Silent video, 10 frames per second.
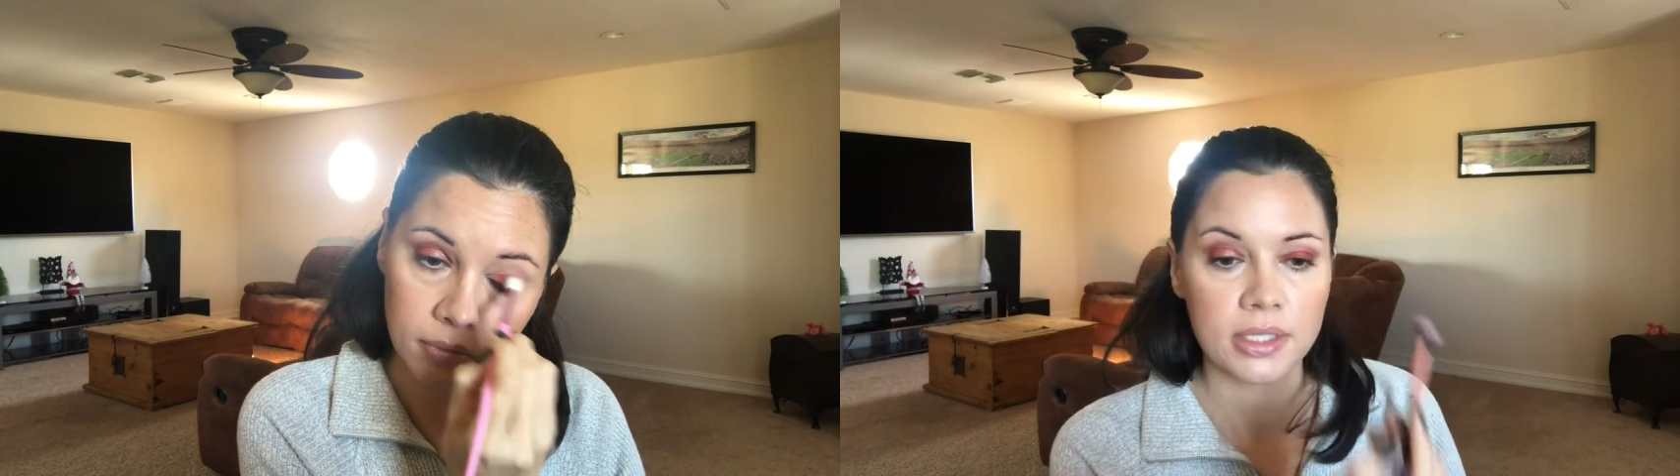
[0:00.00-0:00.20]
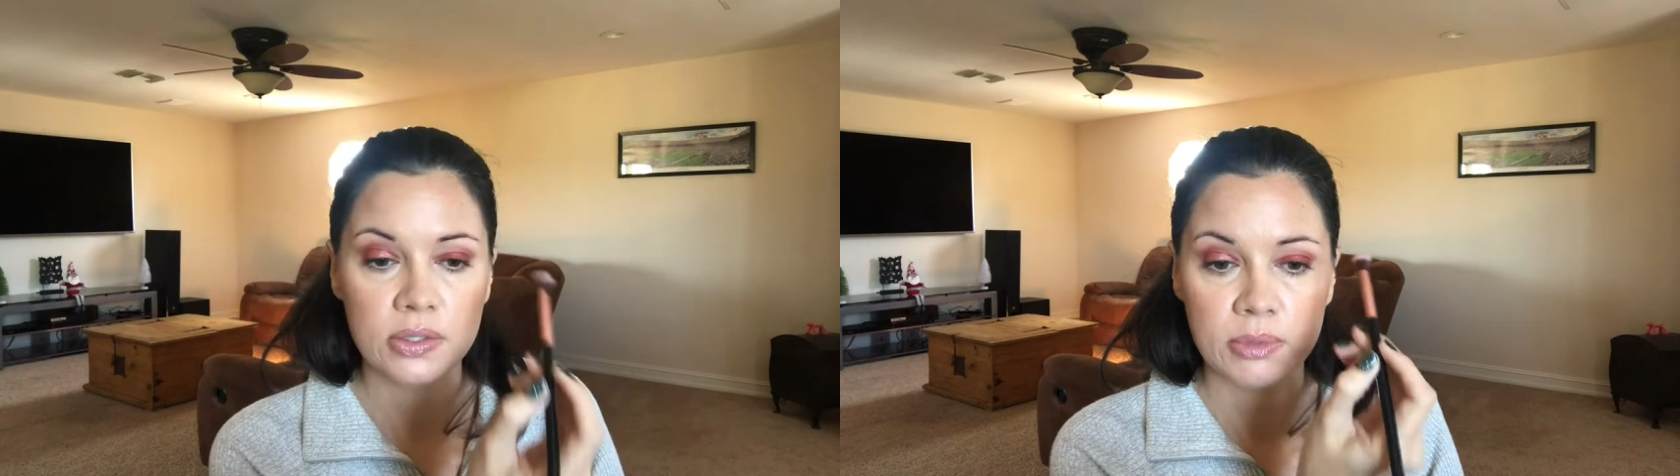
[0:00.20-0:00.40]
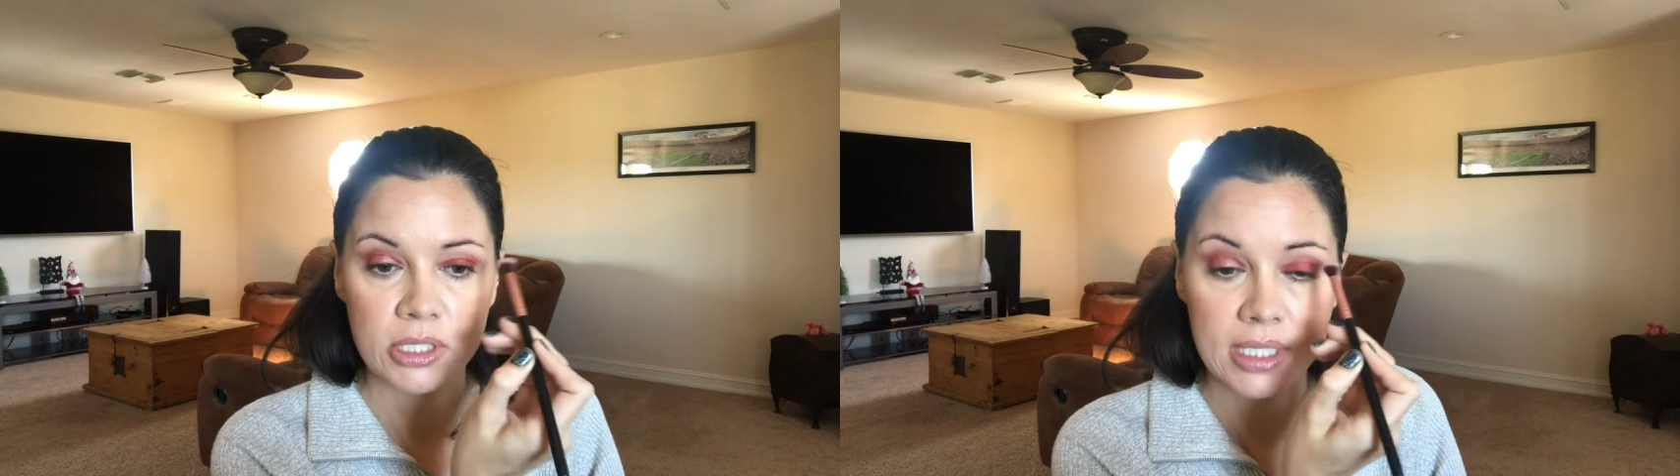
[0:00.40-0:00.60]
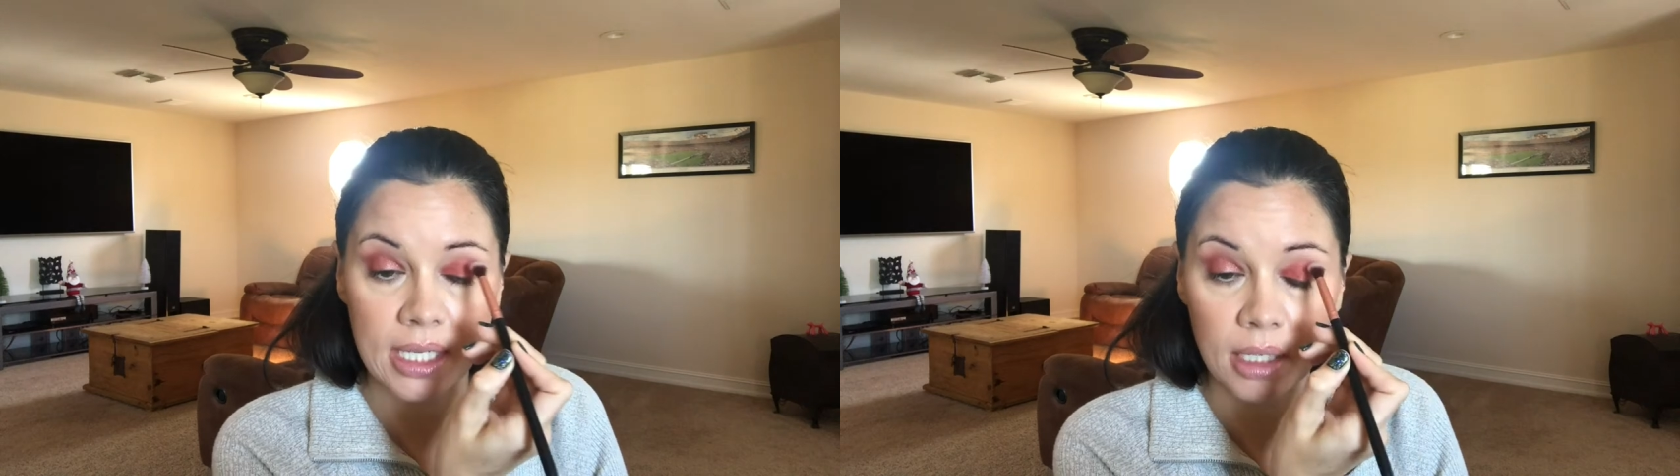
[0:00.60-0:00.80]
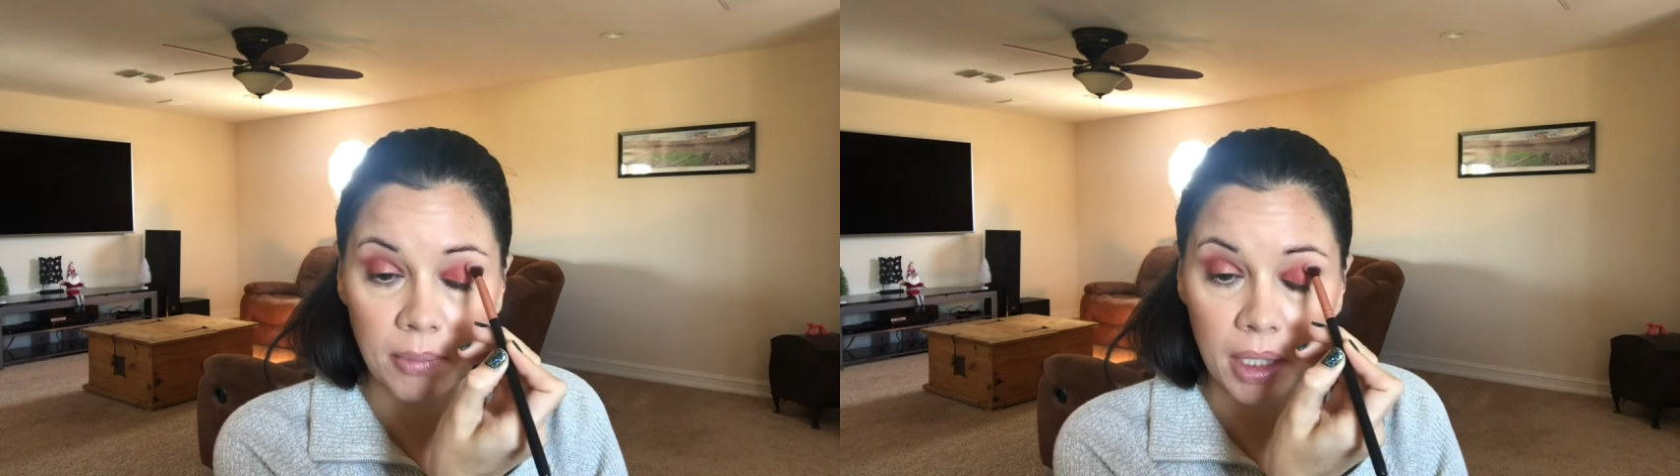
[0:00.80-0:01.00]
So I'm just
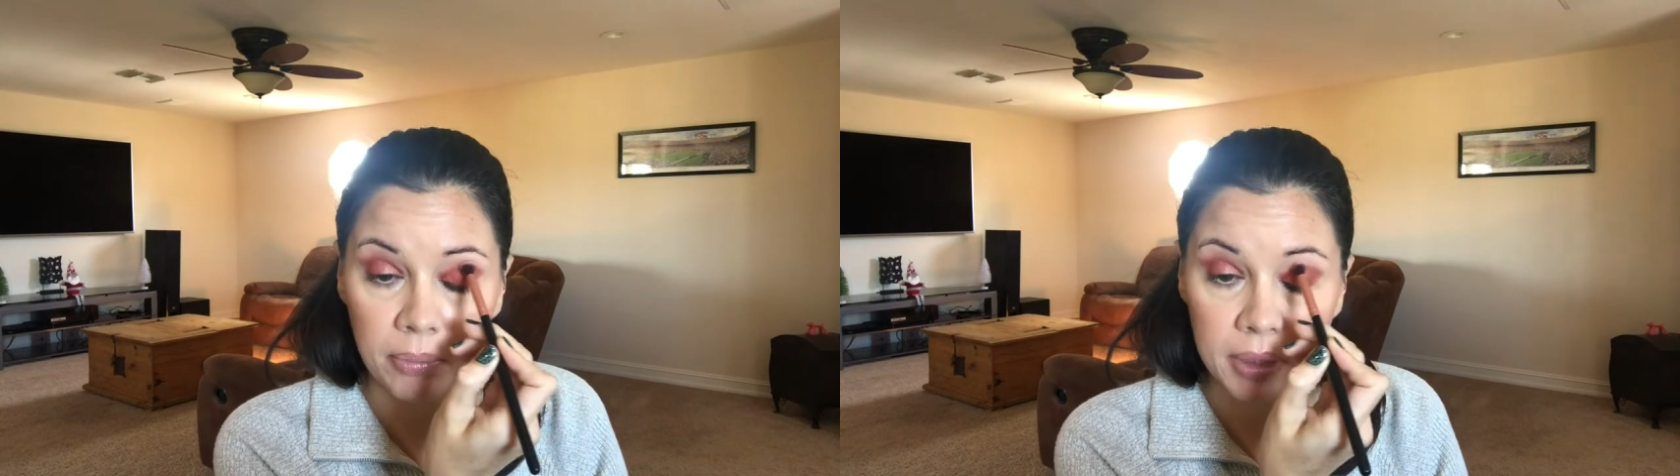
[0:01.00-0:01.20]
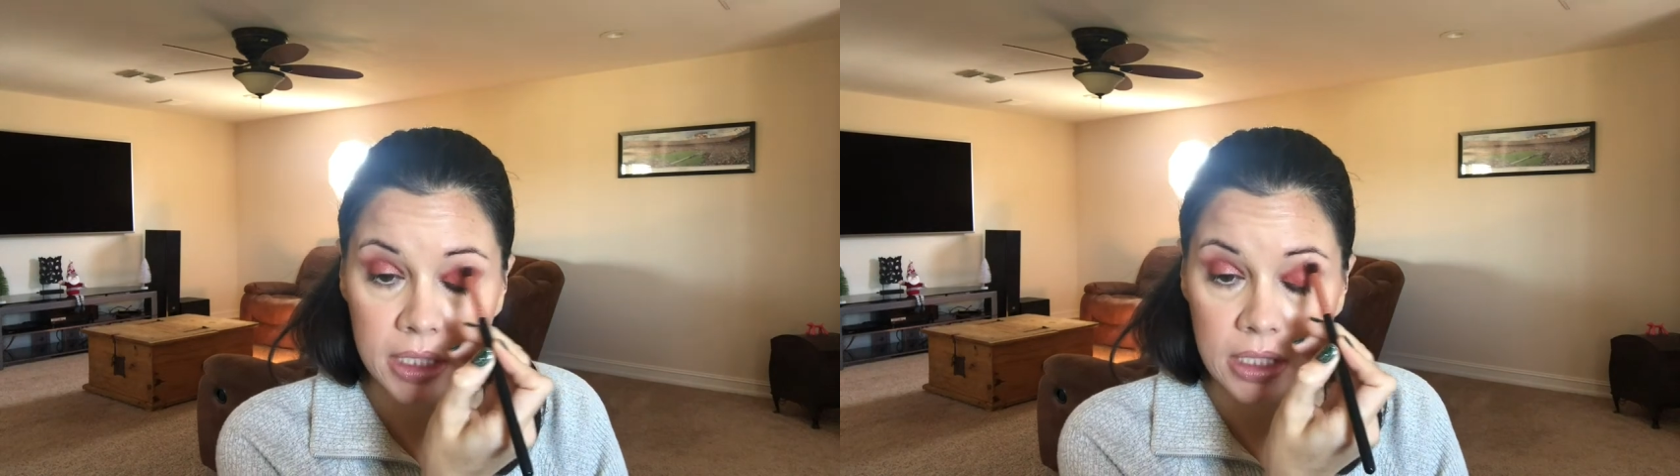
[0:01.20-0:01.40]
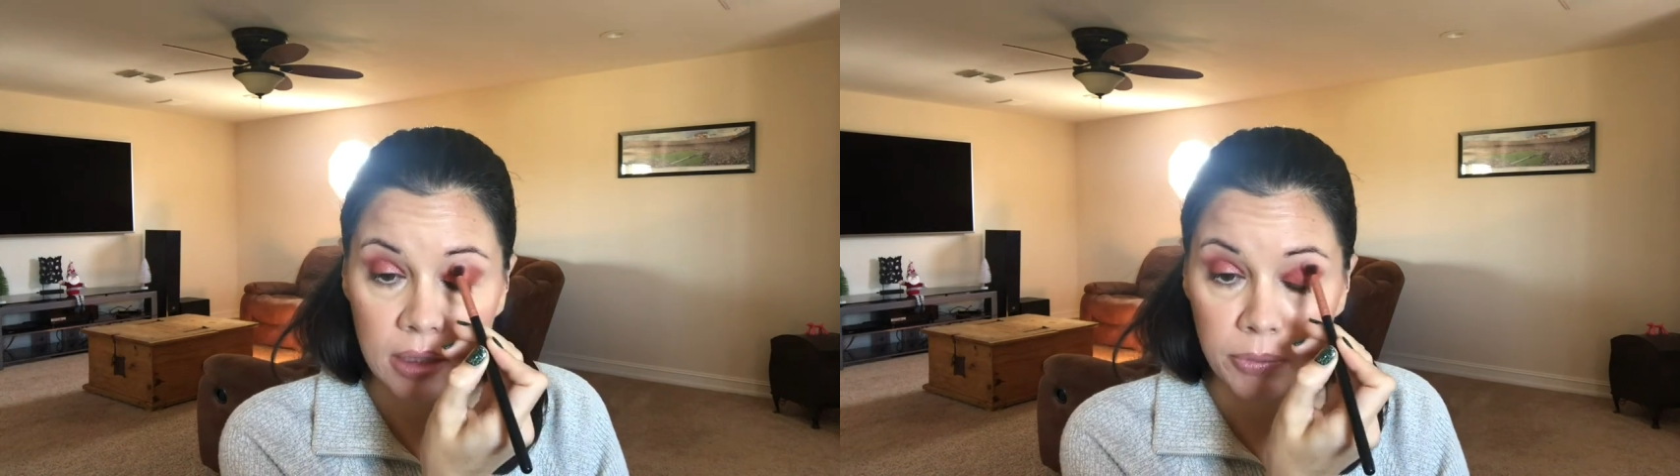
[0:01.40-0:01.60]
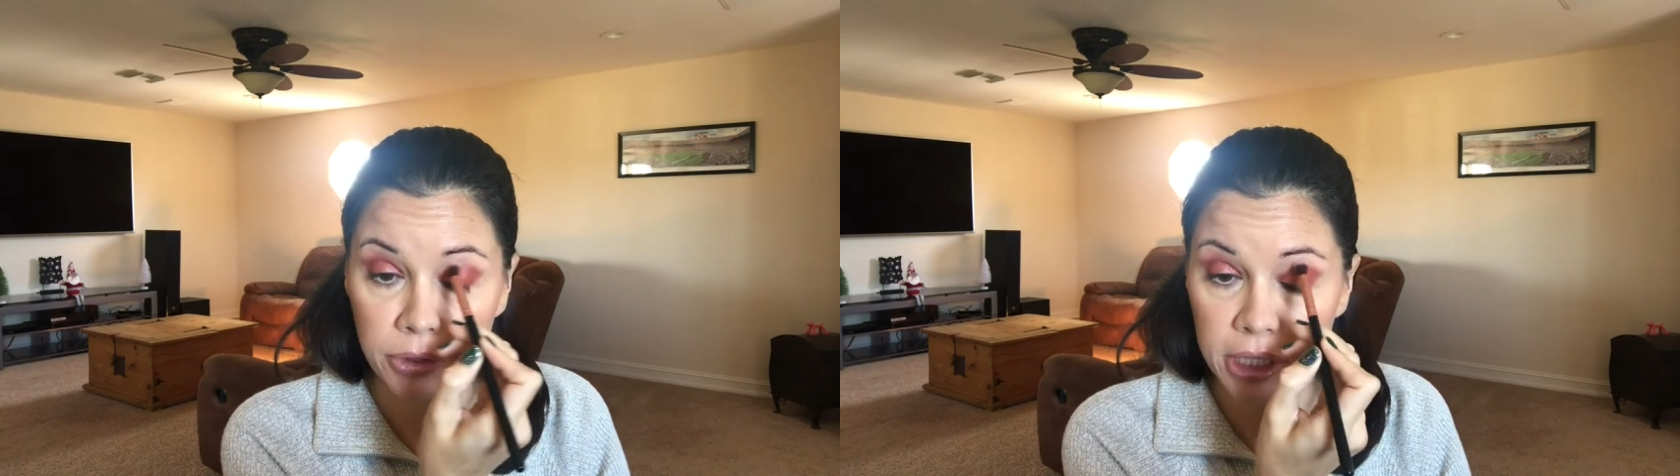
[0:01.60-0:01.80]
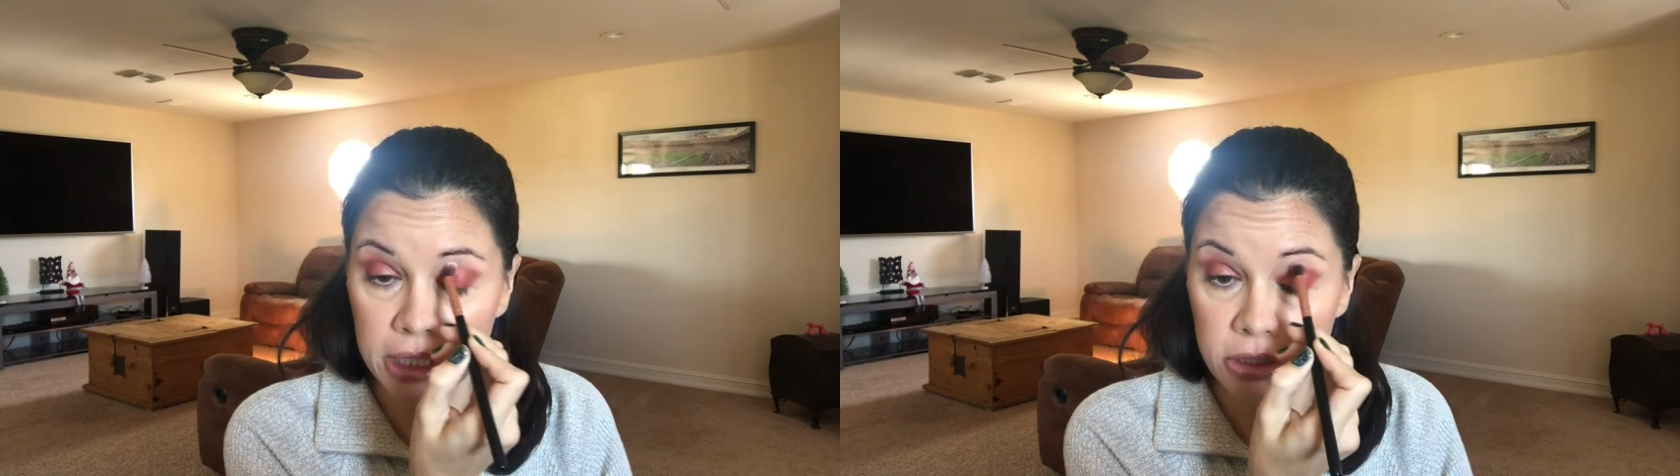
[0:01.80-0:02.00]
taking my blending
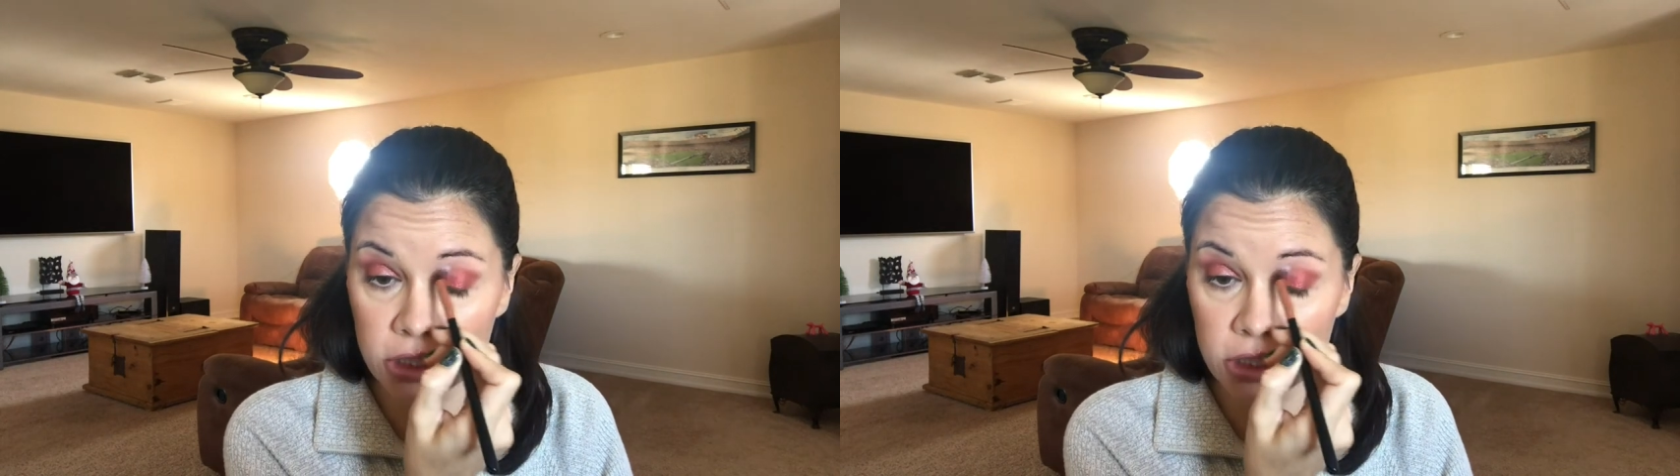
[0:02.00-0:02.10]
brush